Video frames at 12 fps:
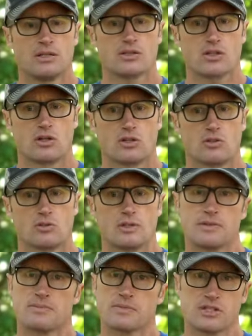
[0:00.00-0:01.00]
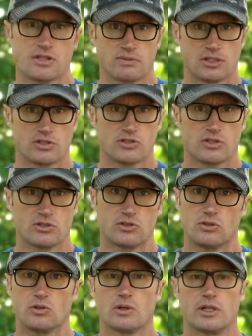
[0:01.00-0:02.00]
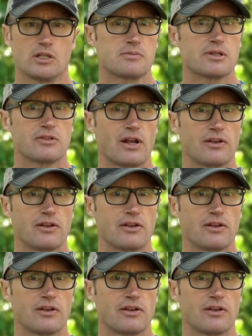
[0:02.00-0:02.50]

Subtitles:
So similar to Urban